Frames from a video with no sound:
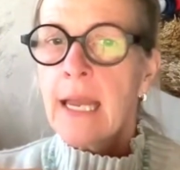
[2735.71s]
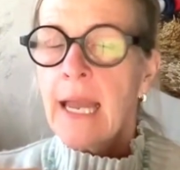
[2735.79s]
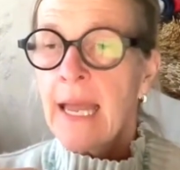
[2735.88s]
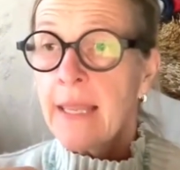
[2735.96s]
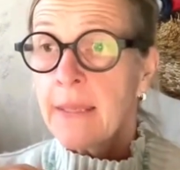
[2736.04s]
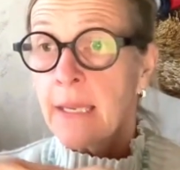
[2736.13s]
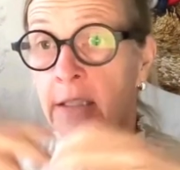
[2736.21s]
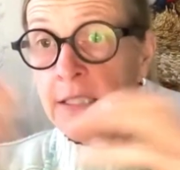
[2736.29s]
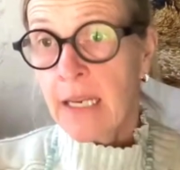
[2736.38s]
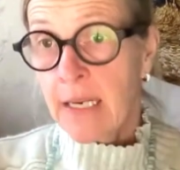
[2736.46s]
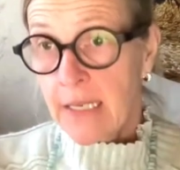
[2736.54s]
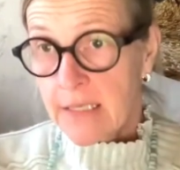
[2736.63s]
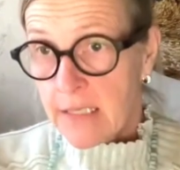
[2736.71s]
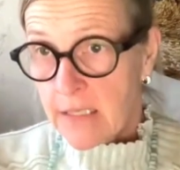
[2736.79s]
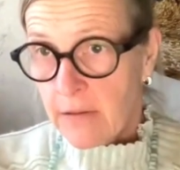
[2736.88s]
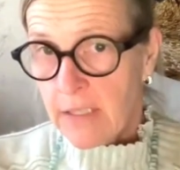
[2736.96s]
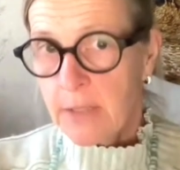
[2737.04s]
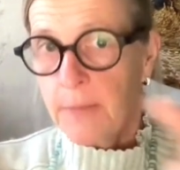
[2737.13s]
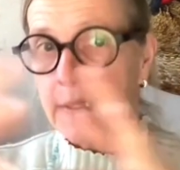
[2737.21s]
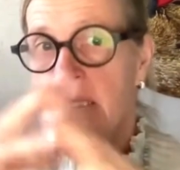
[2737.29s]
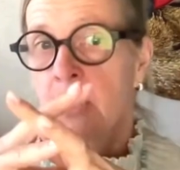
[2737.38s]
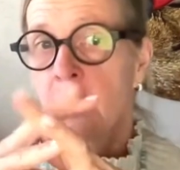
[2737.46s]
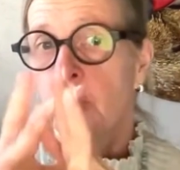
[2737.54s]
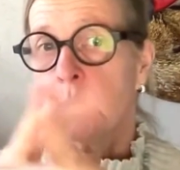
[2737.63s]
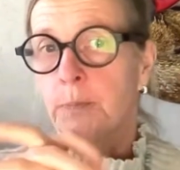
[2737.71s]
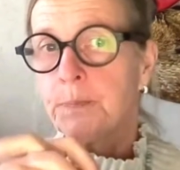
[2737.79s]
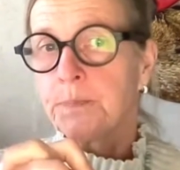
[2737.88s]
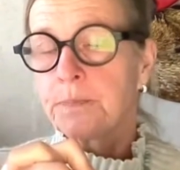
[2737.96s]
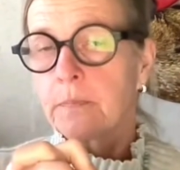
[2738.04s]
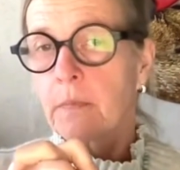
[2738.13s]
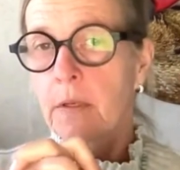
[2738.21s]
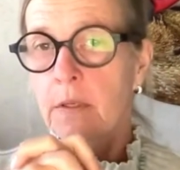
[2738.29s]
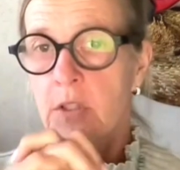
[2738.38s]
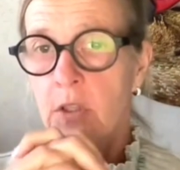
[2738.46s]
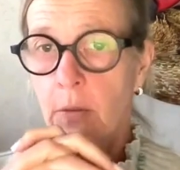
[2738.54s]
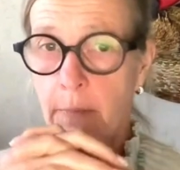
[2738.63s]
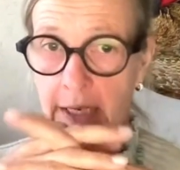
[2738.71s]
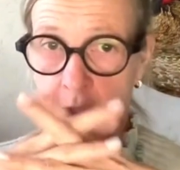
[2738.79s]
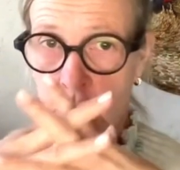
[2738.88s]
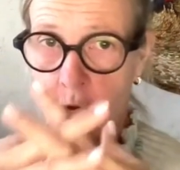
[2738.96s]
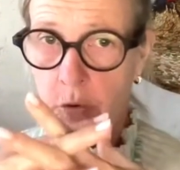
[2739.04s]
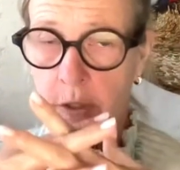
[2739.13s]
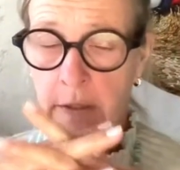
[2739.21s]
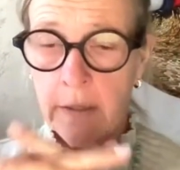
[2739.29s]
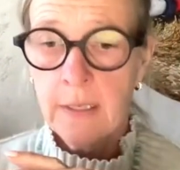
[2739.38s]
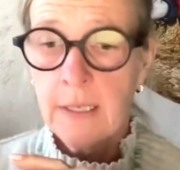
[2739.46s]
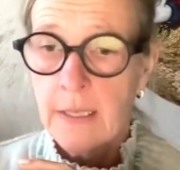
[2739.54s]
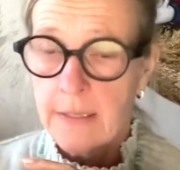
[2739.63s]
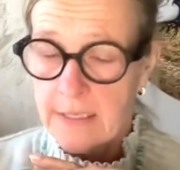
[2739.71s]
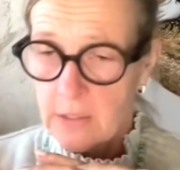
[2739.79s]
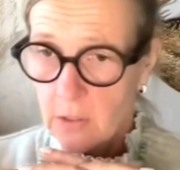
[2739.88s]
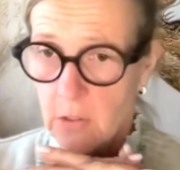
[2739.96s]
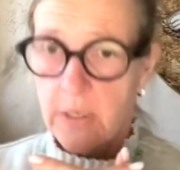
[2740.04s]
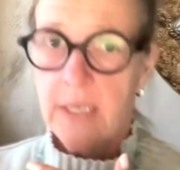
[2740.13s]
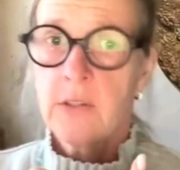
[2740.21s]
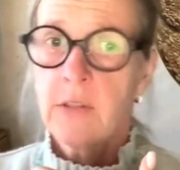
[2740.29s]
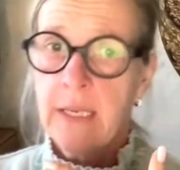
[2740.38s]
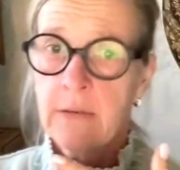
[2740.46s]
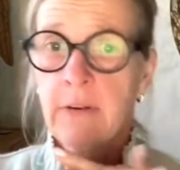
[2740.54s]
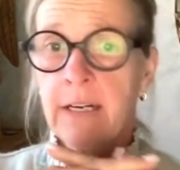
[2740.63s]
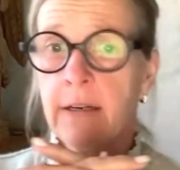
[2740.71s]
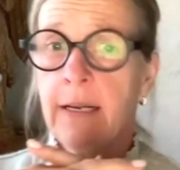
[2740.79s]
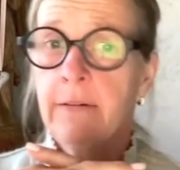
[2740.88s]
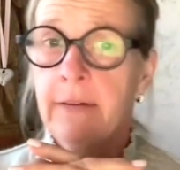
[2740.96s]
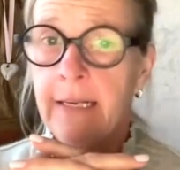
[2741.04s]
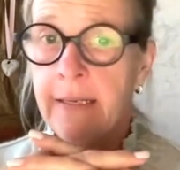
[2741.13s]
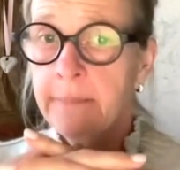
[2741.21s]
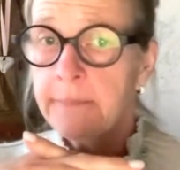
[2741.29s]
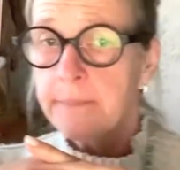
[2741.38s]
And there's unnecessary expenses too. So make sure that you look into that regularly